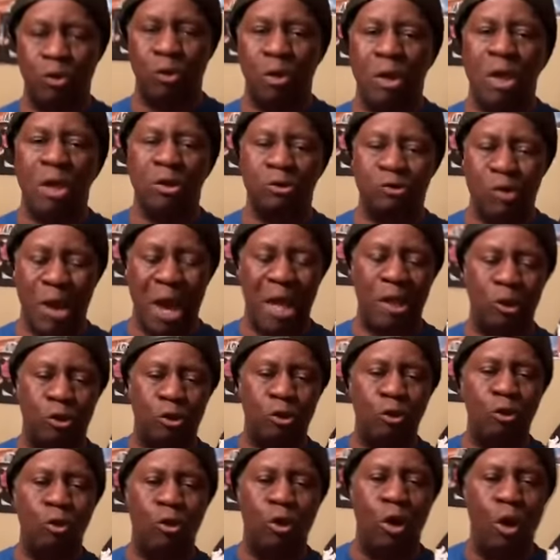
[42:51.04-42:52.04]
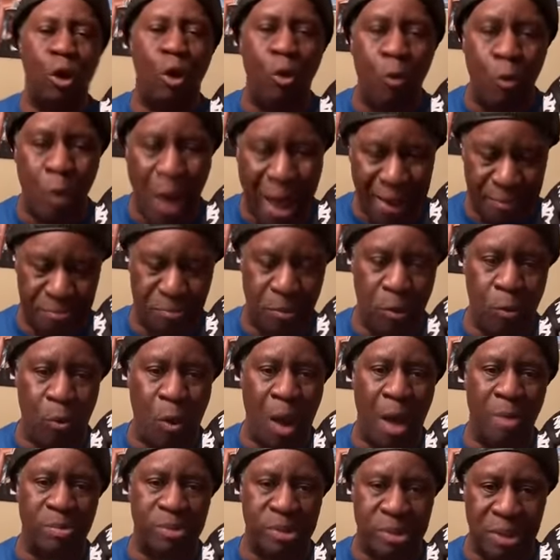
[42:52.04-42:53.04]
to trying to correct me
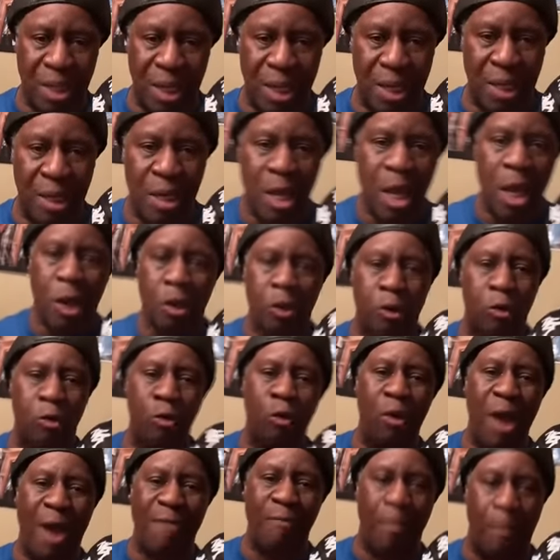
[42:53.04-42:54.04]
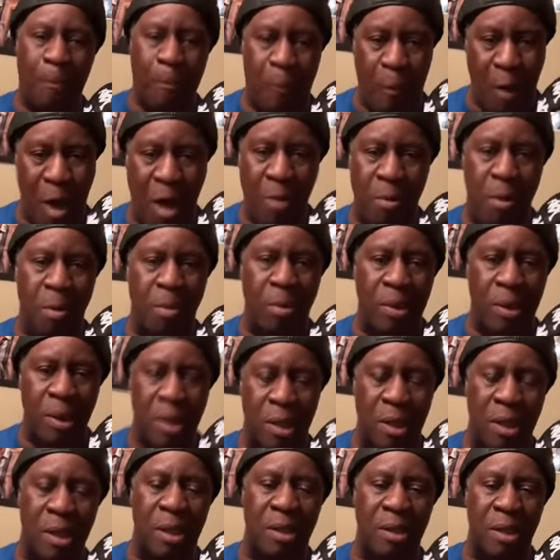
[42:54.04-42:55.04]
what I'm saying. Yes, um, You have a problem.
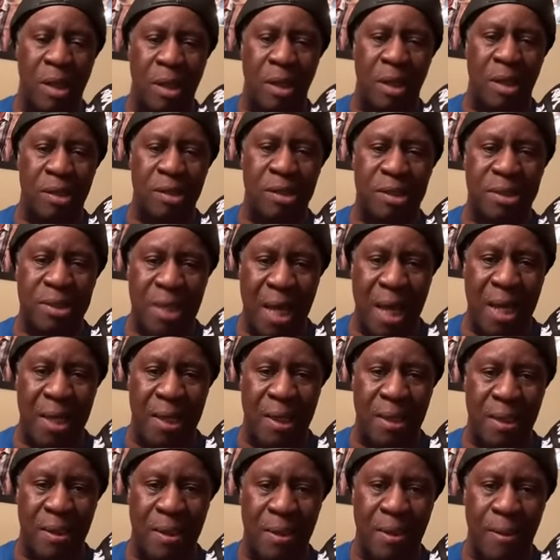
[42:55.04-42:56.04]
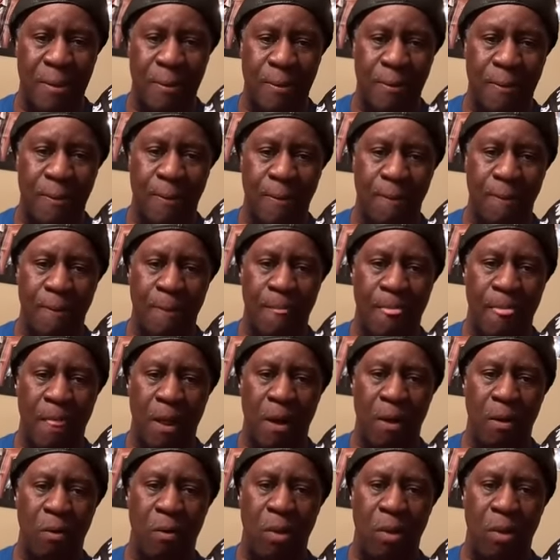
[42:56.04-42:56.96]
Uh, yeah, I know that's huh? nah.